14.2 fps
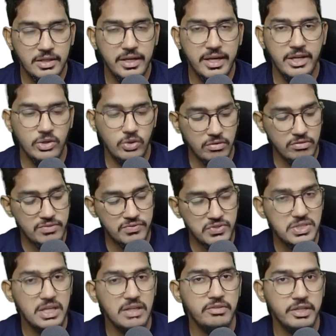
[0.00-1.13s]
the date on which
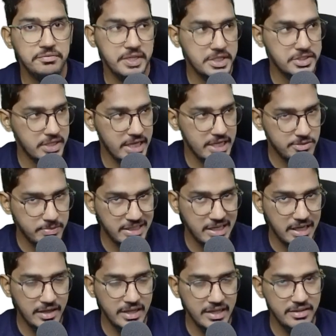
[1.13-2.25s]
physical verification has been
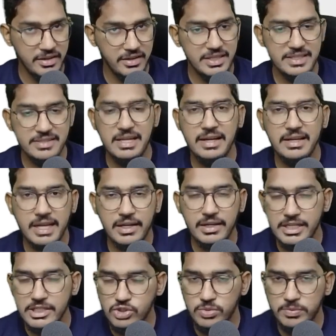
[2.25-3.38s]
conducted, is that date
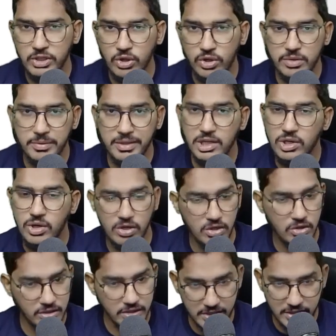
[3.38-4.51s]
needs to be documented or
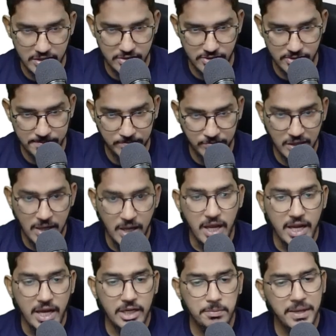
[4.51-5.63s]
not? Yes.
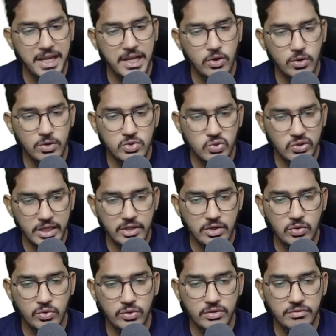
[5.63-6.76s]
It may also
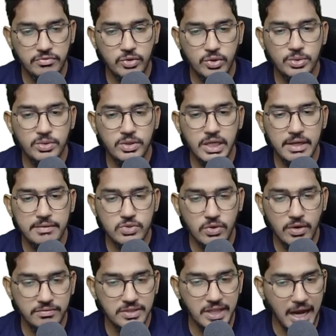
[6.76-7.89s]
include photographs
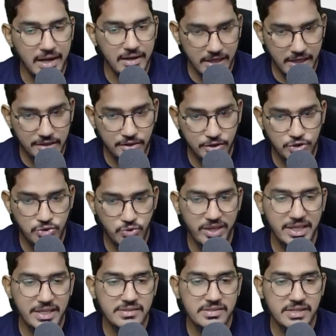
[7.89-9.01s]
of that date
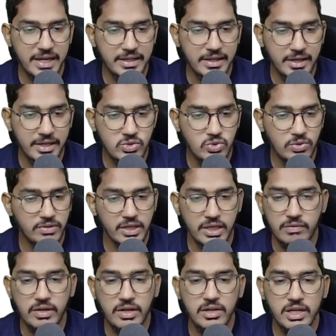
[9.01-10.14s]
showing his attendance of the
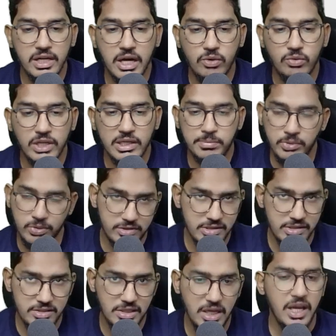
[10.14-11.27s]
inventory counting
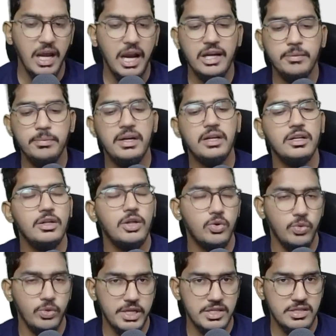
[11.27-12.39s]
process at a particular
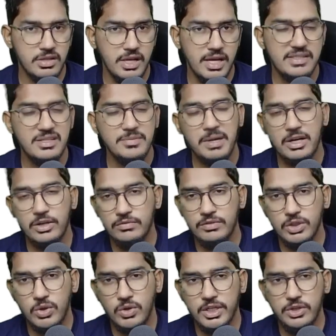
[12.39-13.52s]
location as a part of
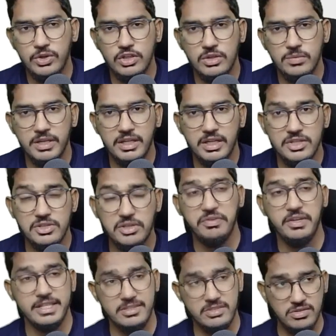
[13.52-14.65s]
that audit documentation.
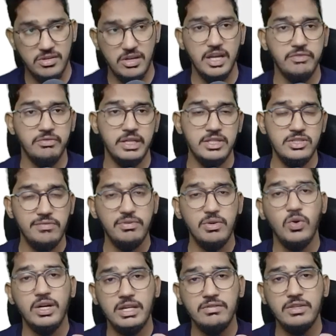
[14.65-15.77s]
For extra evidence, if you
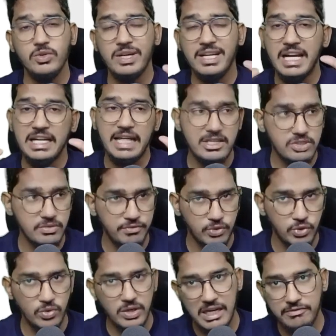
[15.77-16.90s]
want, even you can attach a
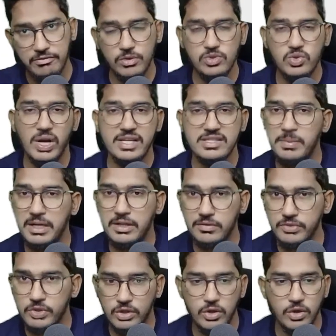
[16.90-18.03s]
photograph also as a part
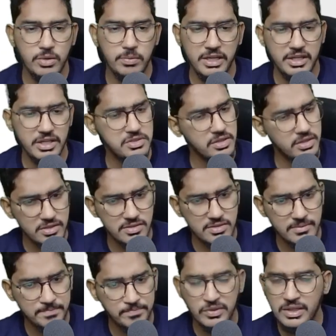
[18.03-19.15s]
of your documentation.
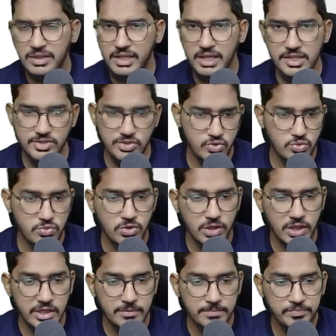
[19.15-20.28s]
Yes, A is true
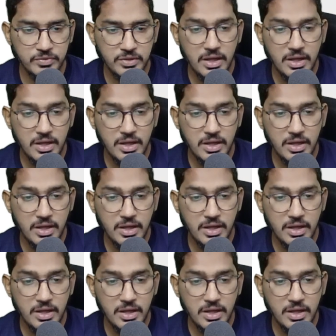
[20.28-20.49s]
only.